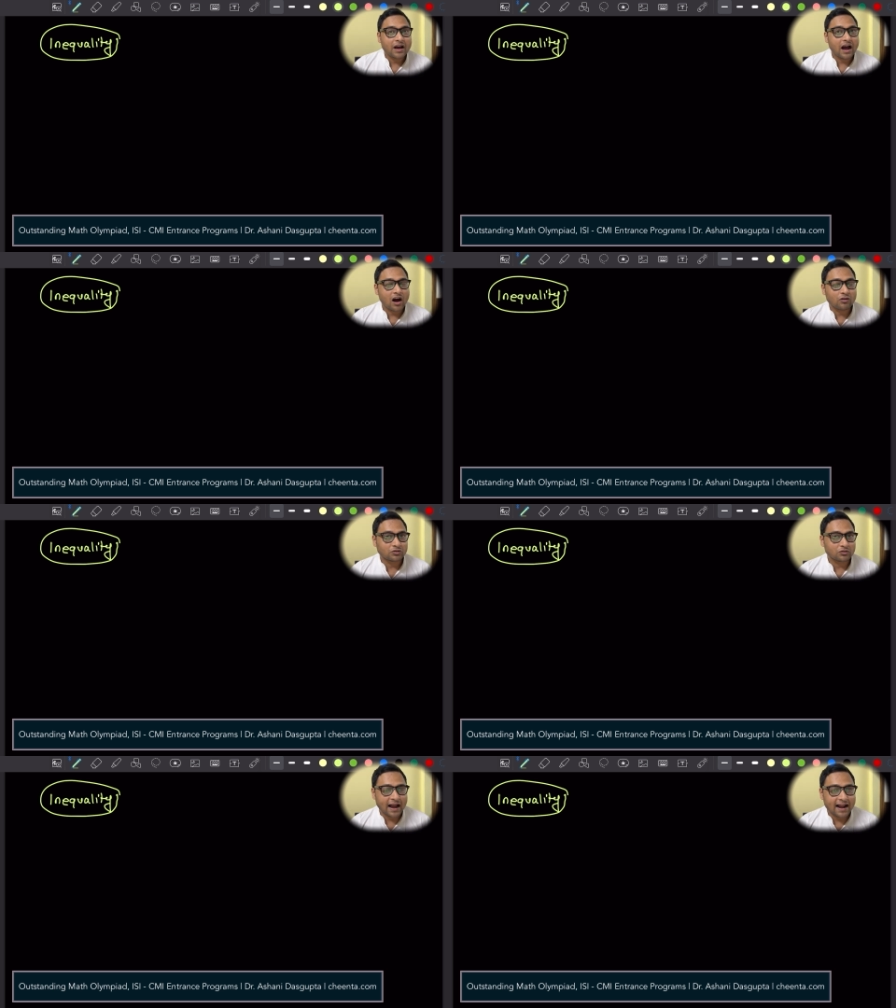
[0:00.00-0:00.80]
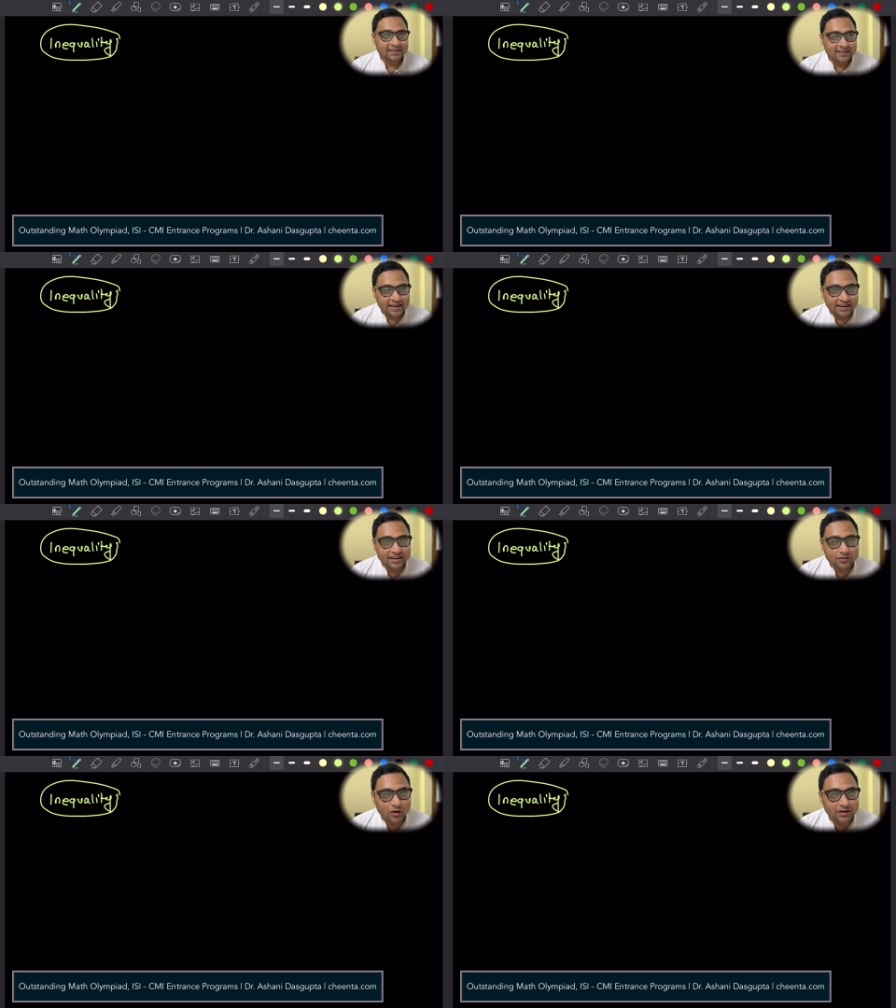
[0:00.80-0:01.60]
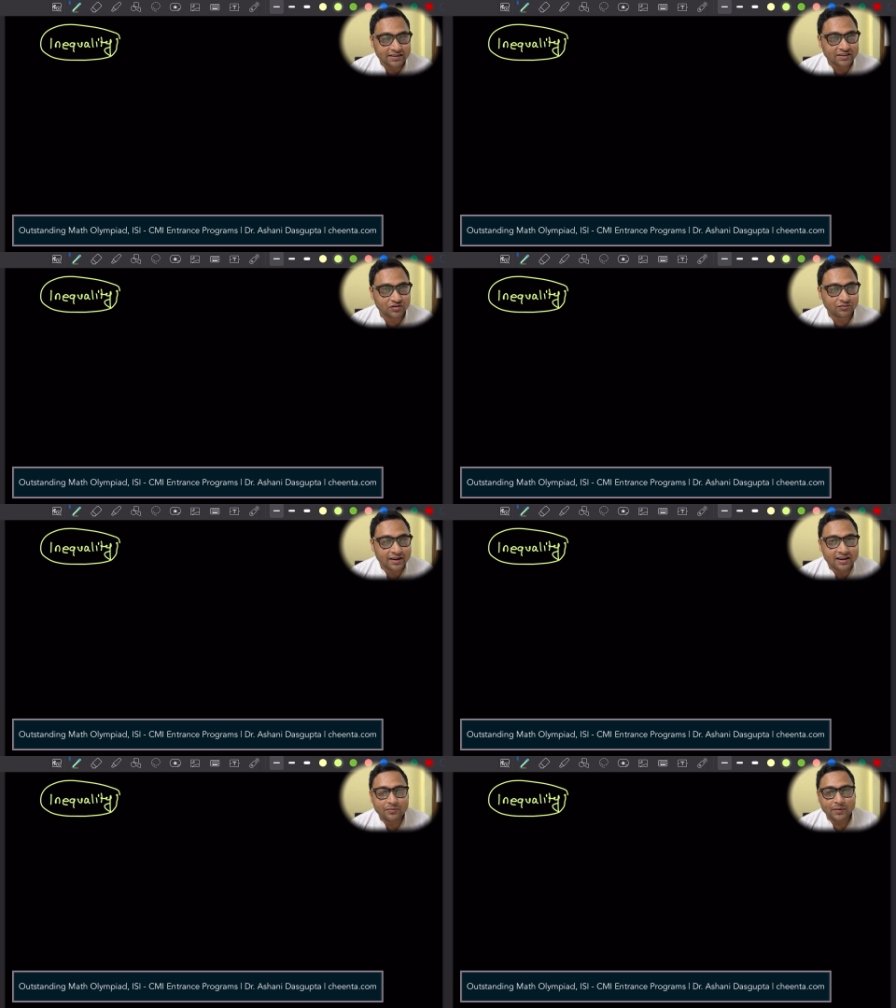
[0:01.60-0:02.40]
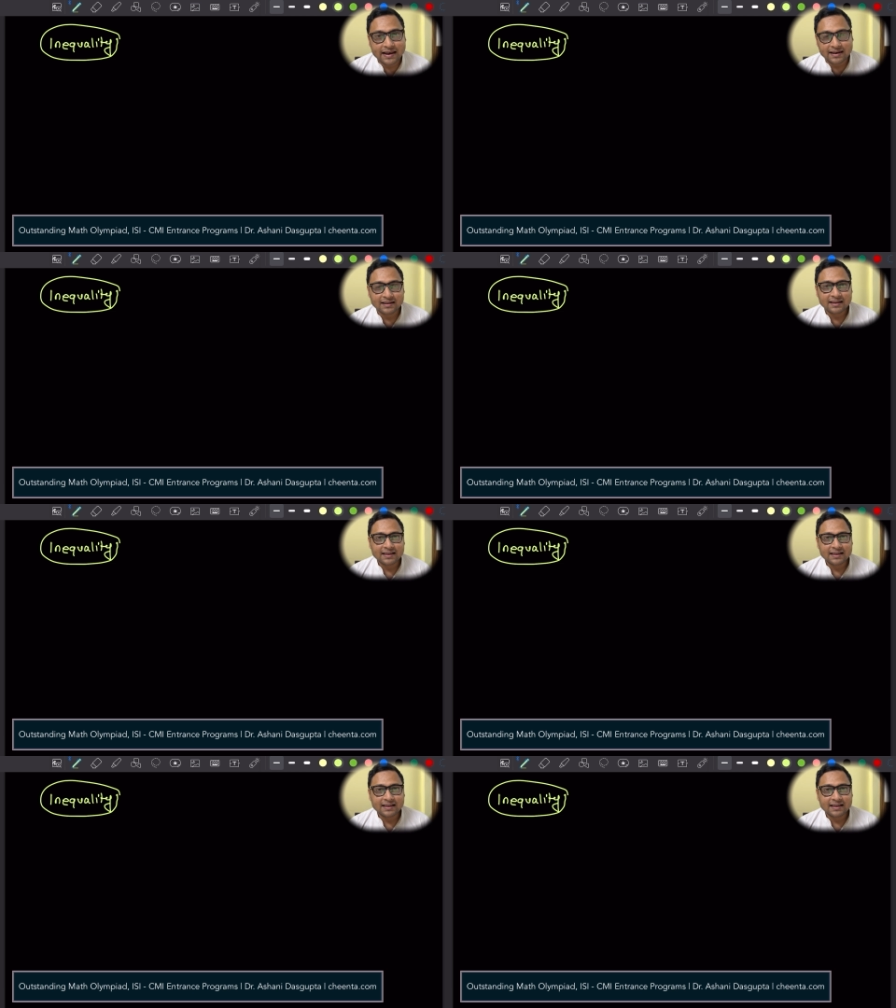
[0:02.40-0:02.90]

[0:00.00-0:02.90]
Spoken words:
how to handle inequalities really well,